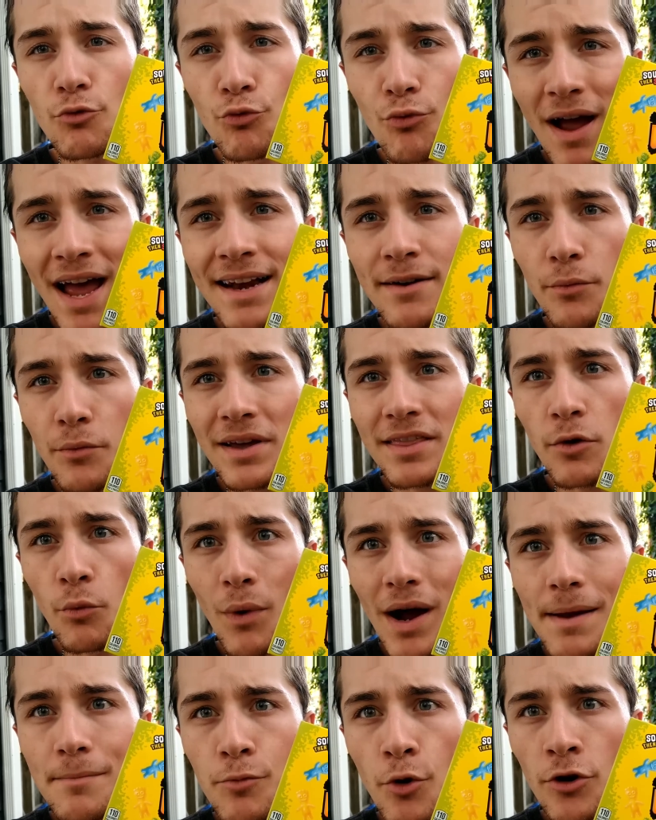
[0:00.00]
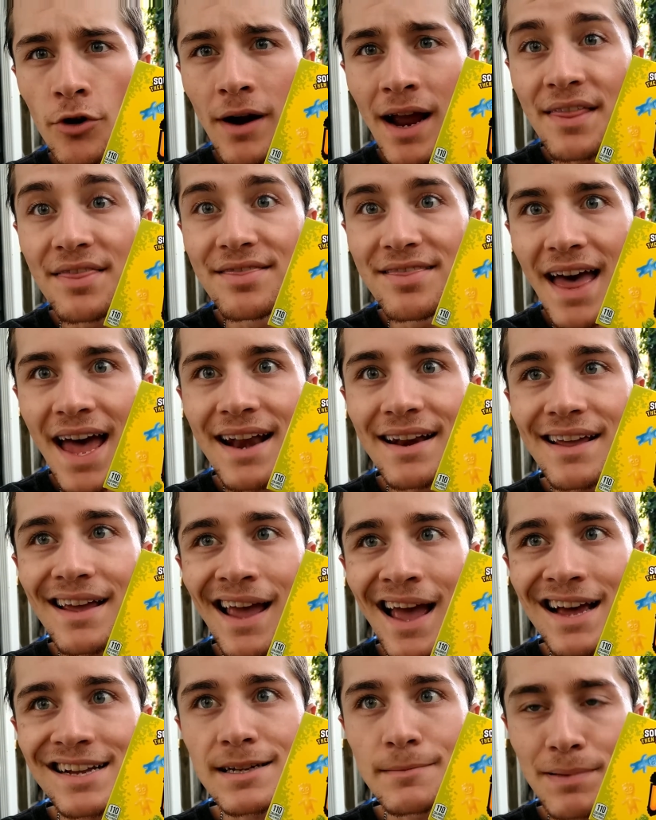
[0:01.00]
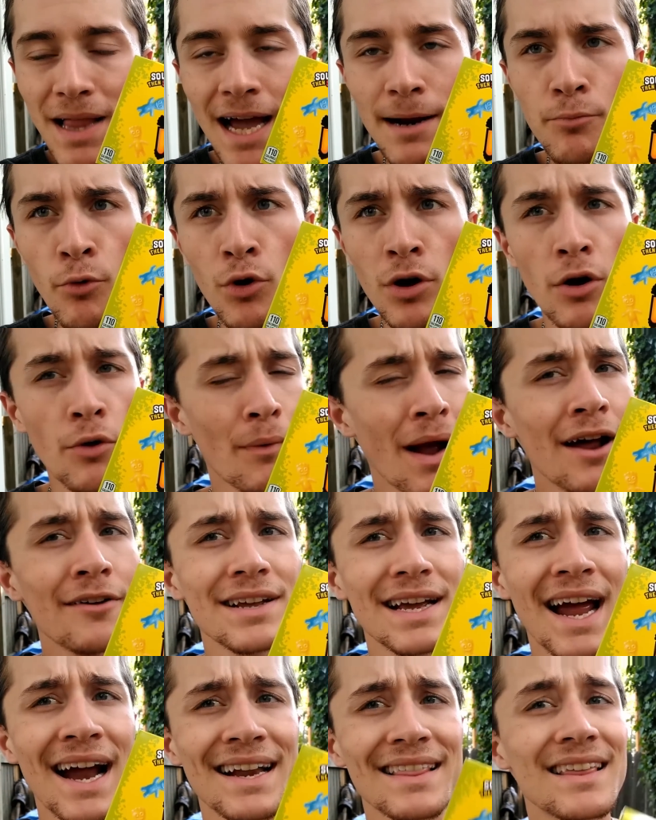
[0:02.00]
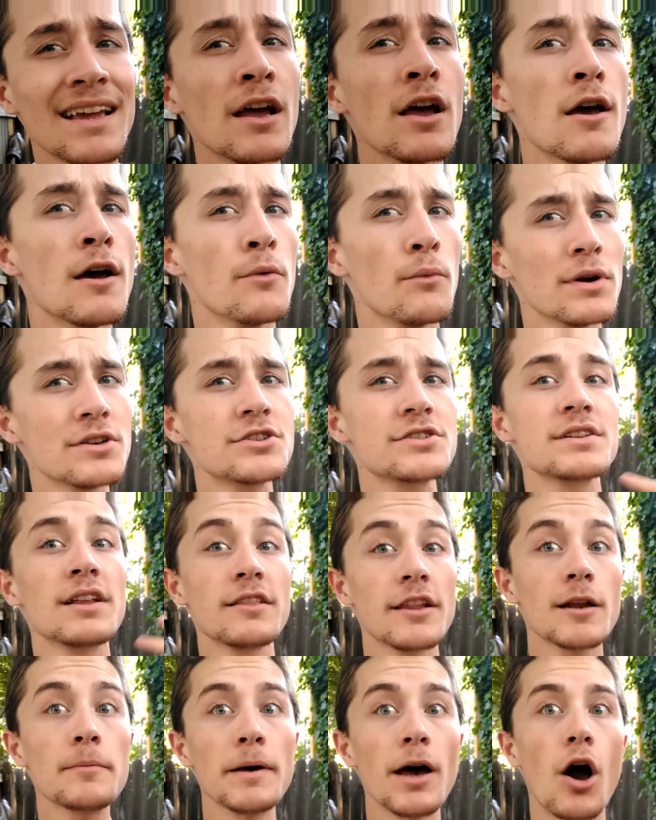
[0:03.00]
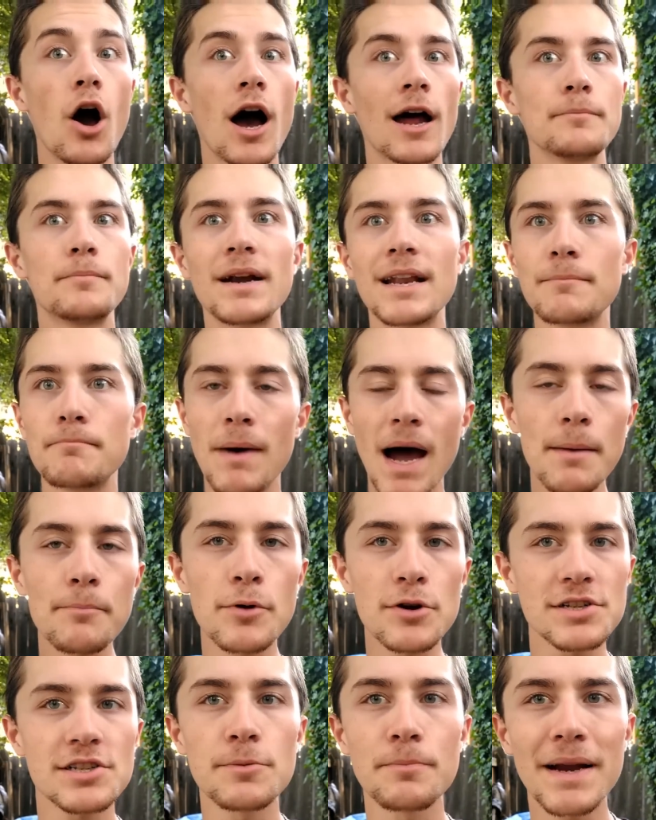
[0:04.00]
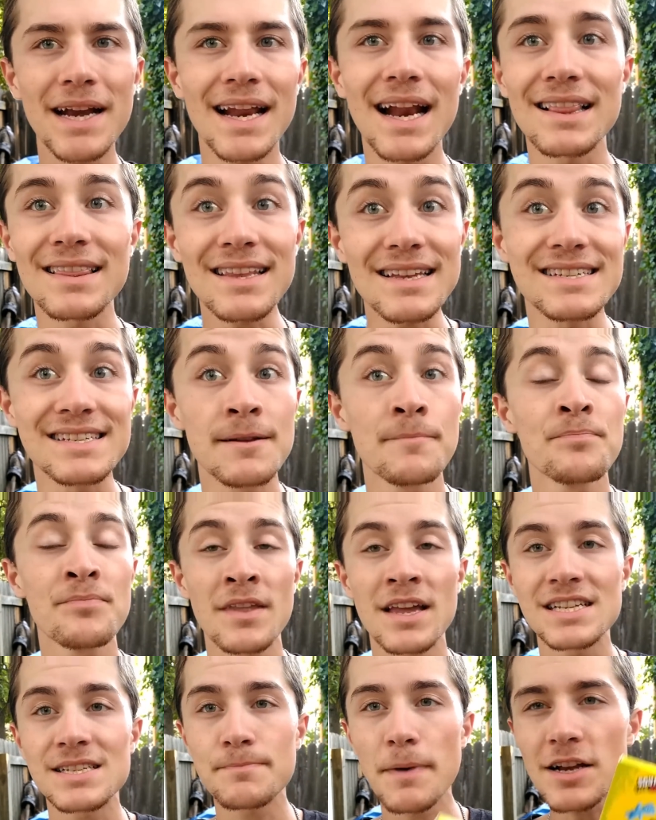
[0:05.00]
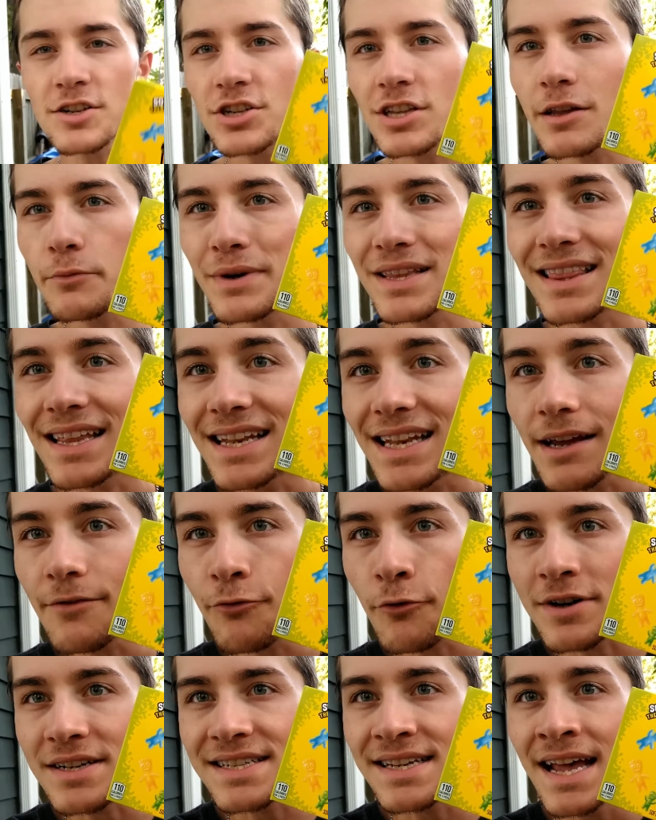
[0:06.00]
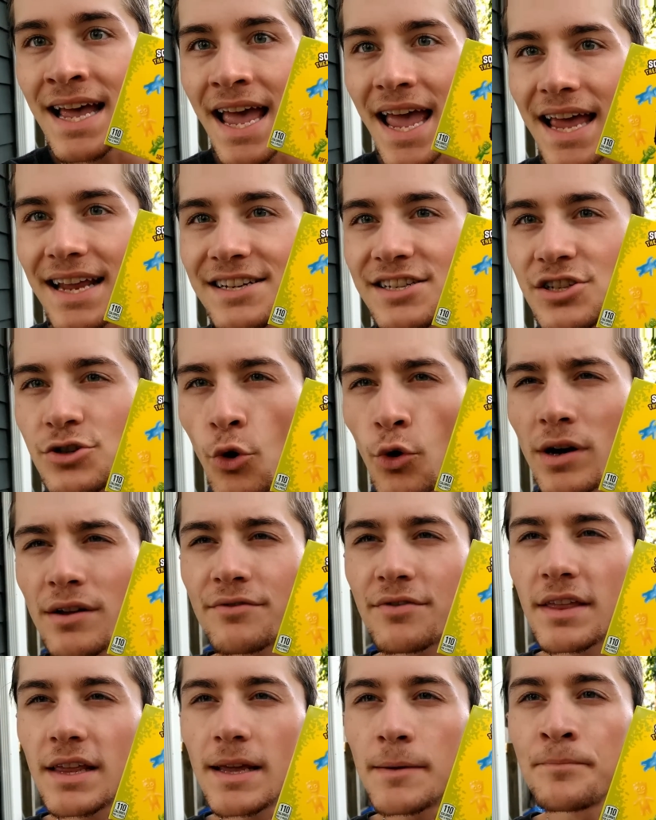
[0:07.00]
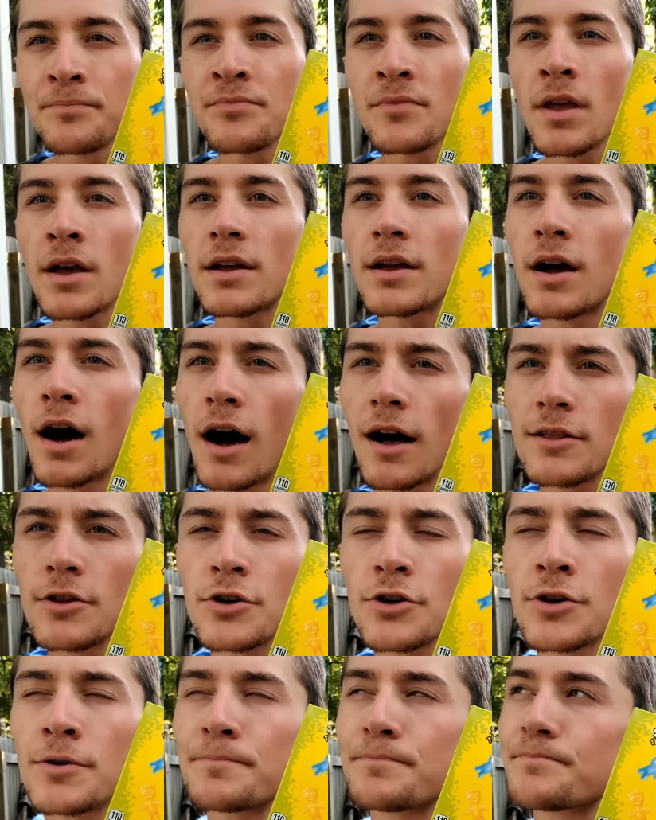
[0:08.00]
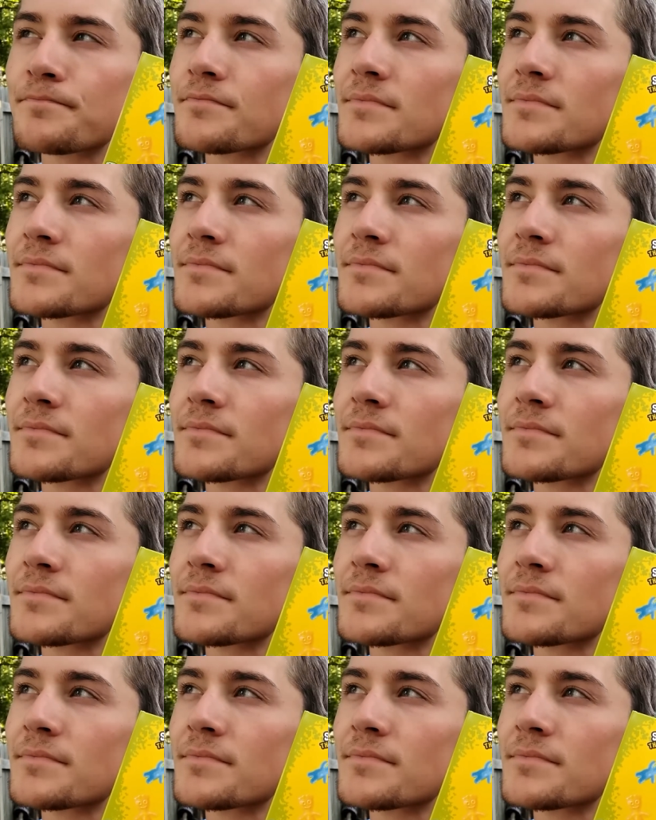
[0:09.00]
red with a white border, and then it has a black border around it kind of thing, which is a little bit odd, but in my personal opinion at least, especially with the difference in sort of the color